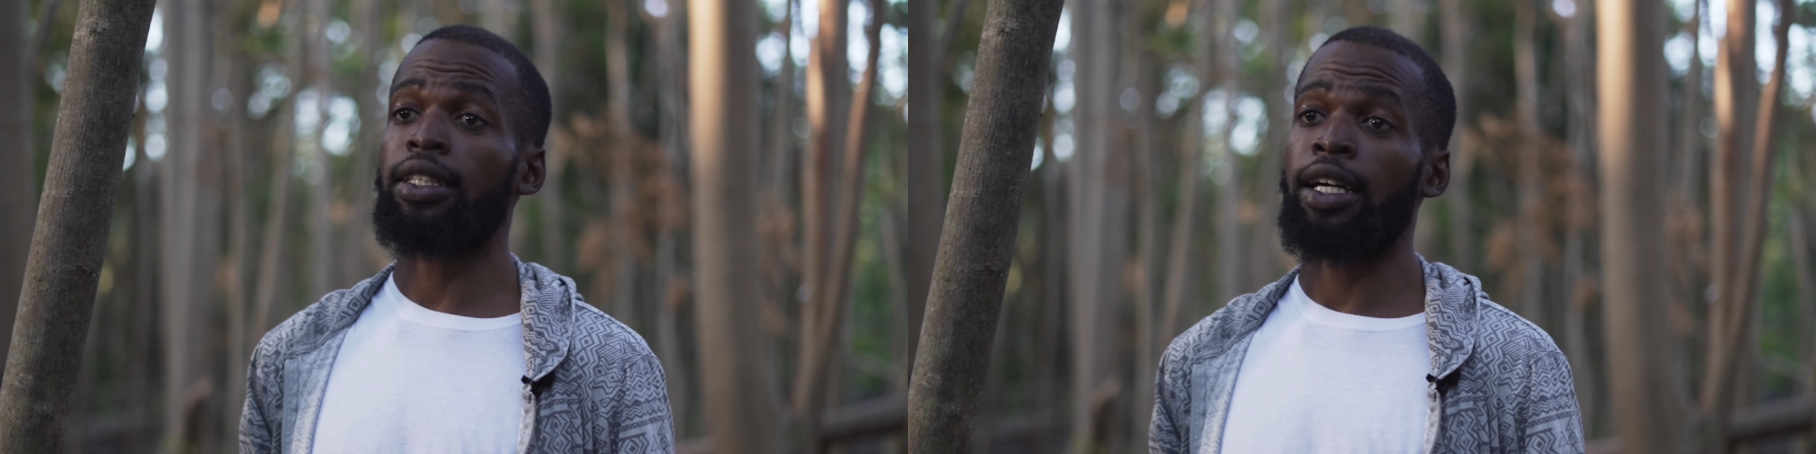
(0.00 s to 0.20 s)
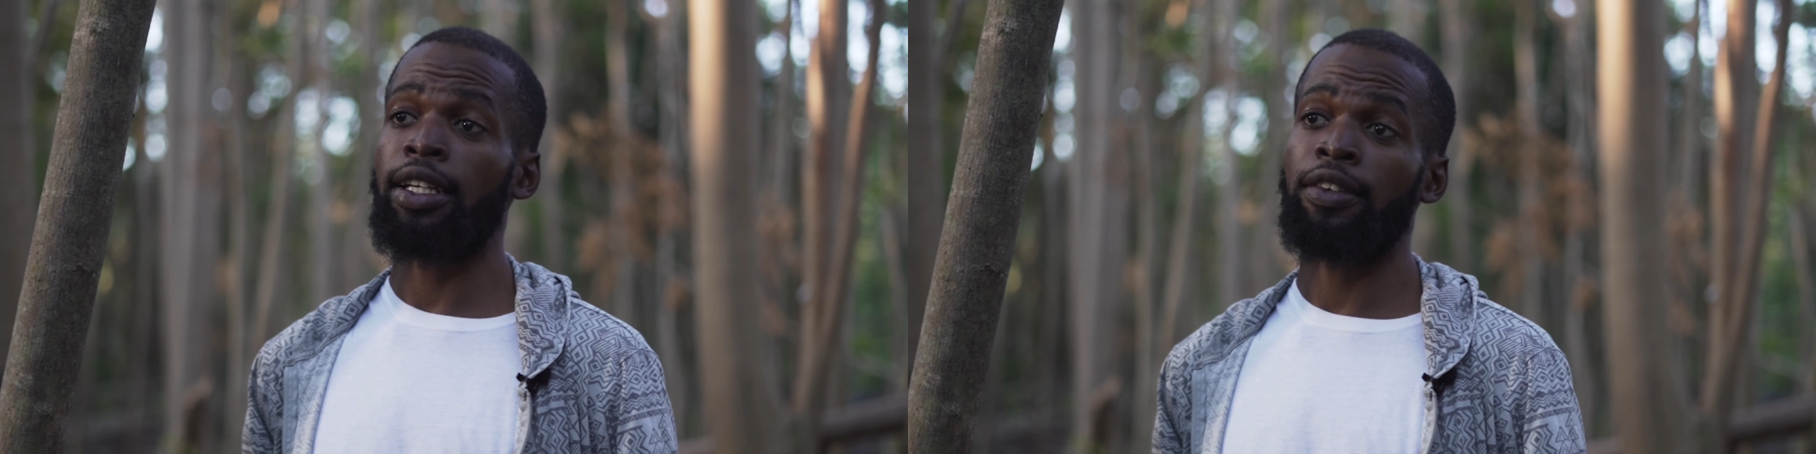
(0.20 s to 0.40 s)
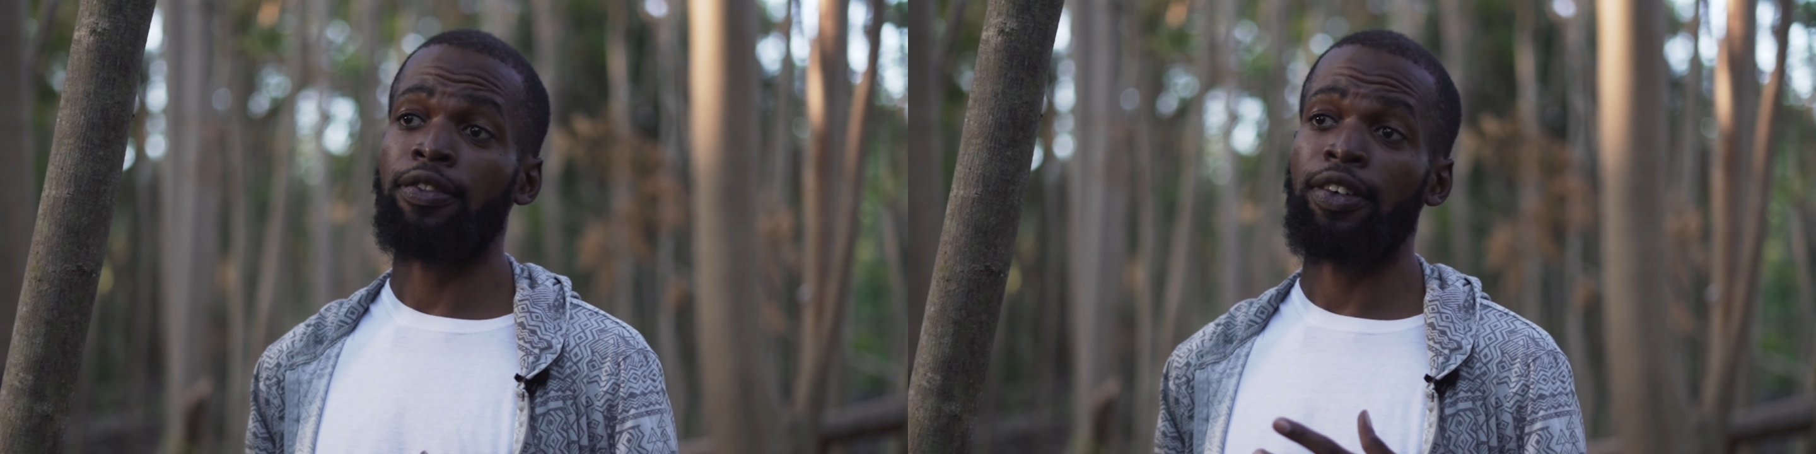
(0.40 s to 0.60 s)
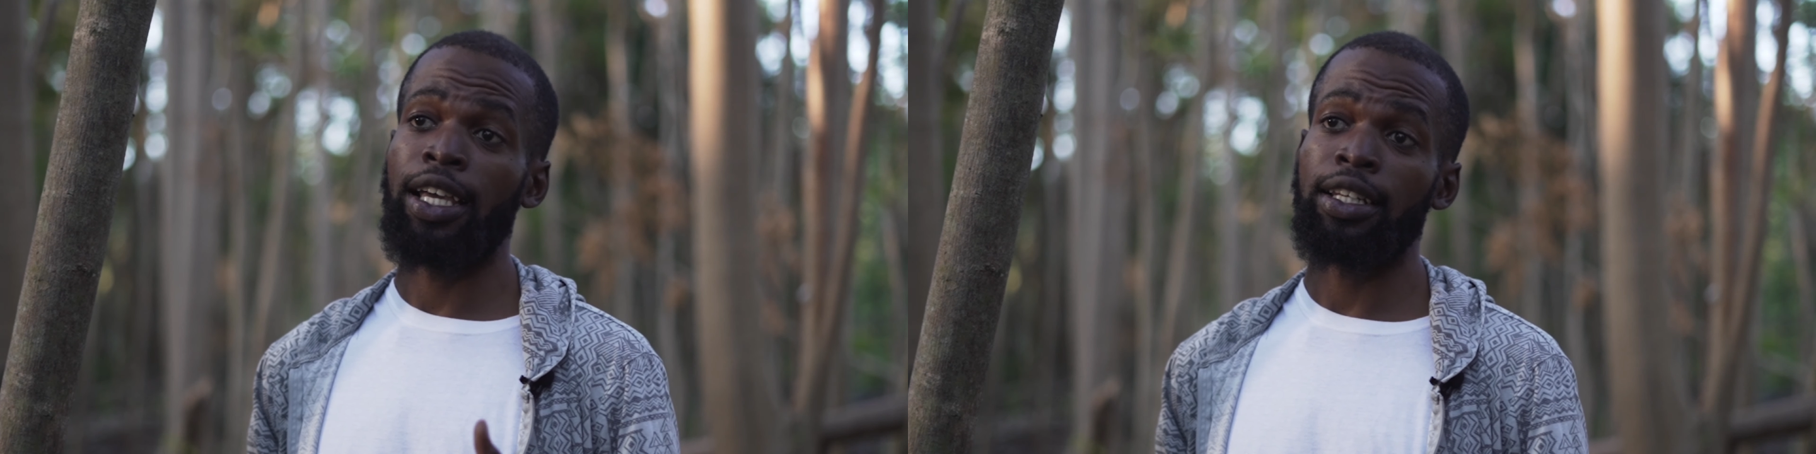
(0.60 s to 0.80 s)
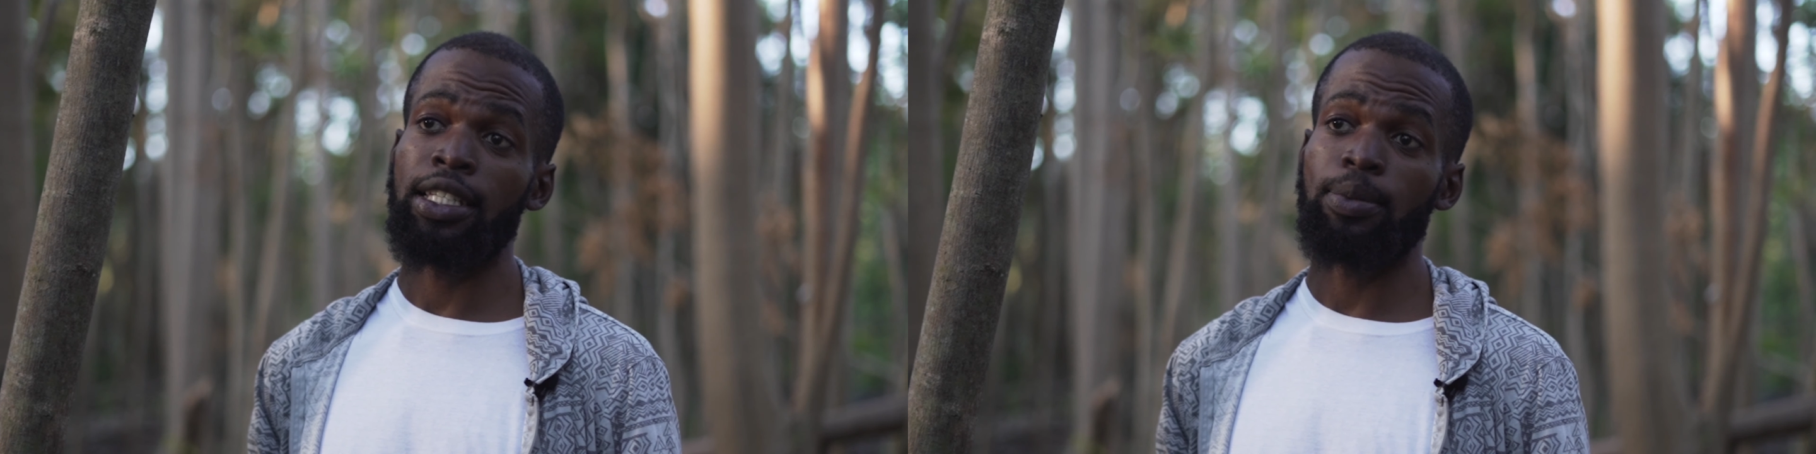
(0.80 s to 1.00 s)
and then
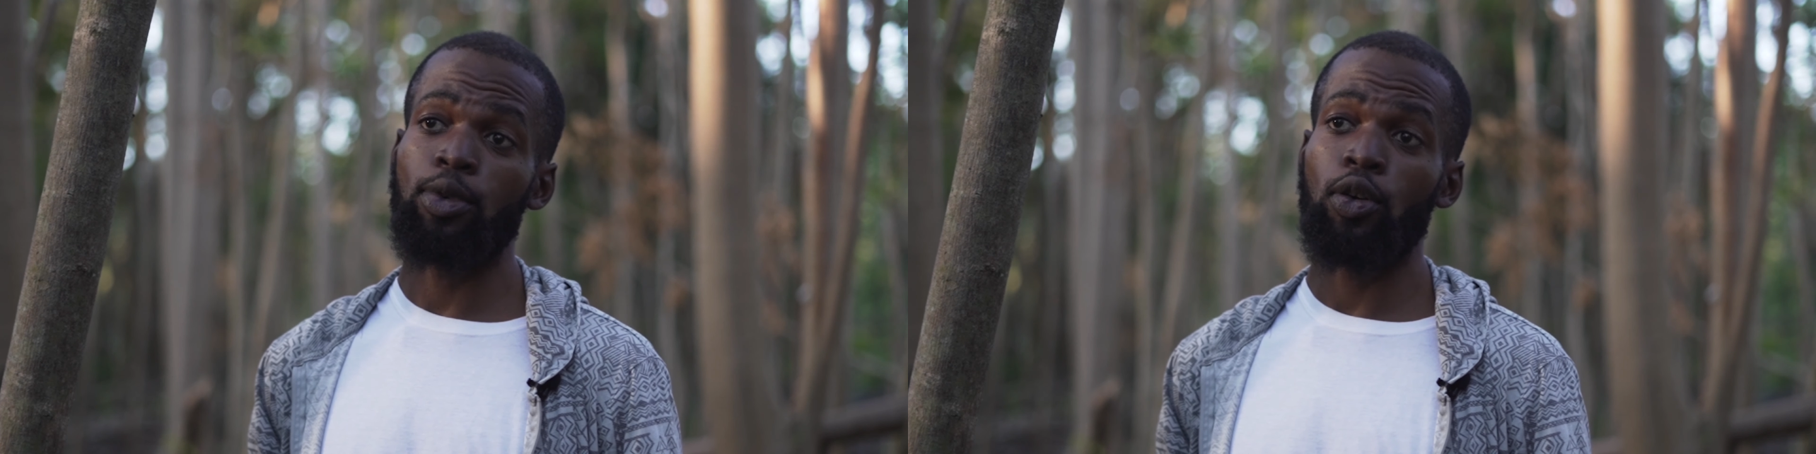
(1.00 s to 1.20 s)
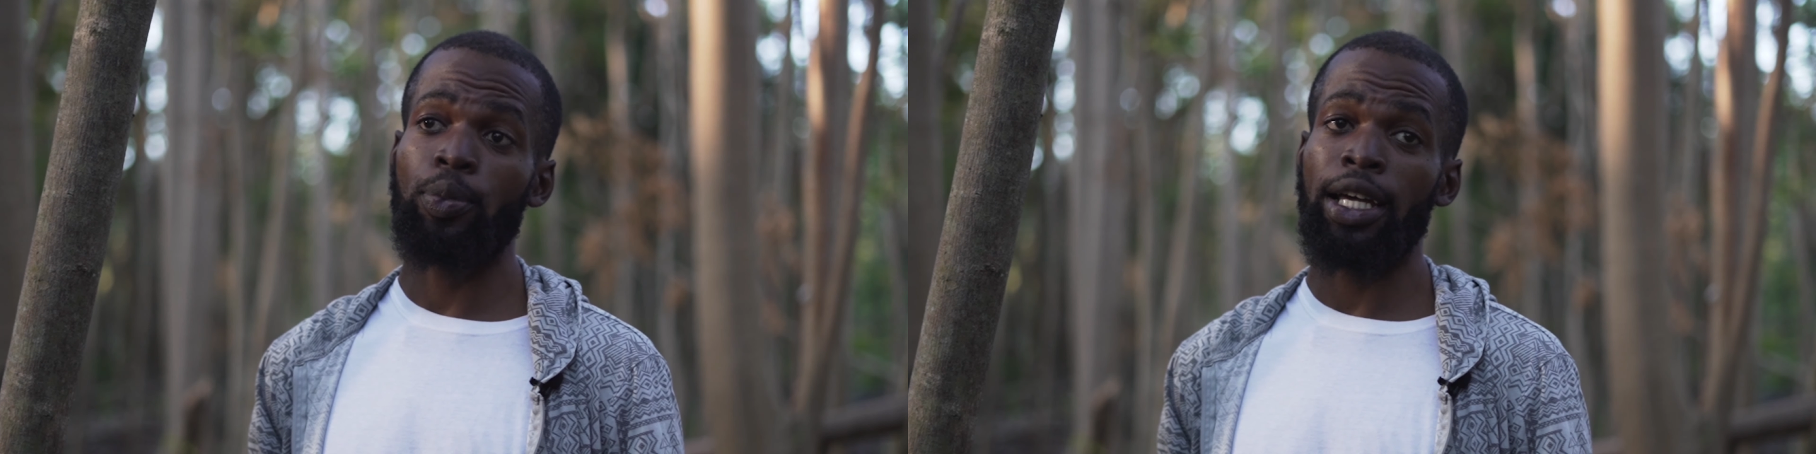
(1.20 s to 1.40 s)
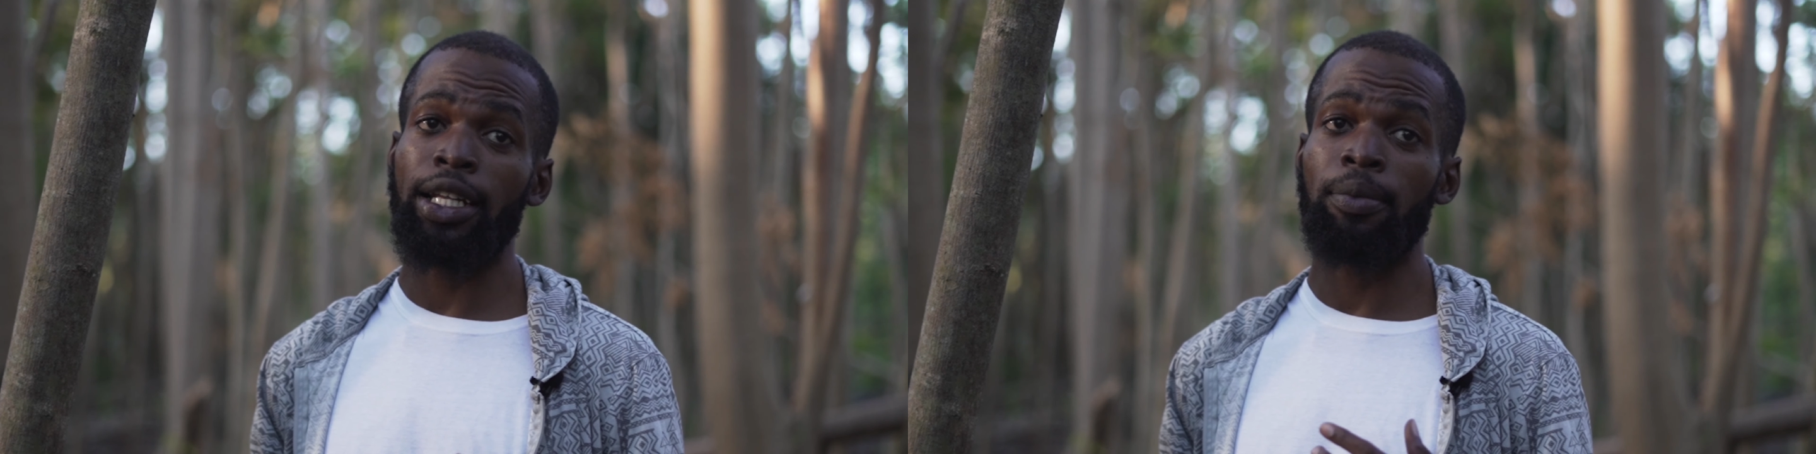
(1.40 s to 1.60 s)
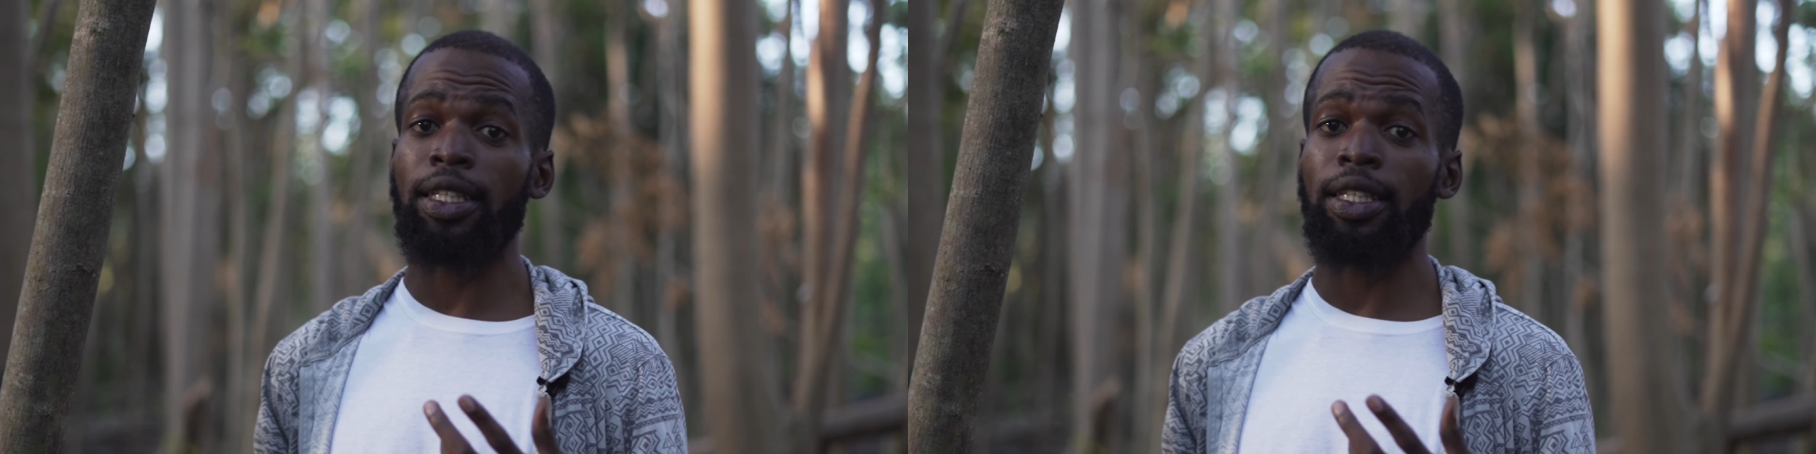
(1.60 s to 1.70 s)
find this about me and them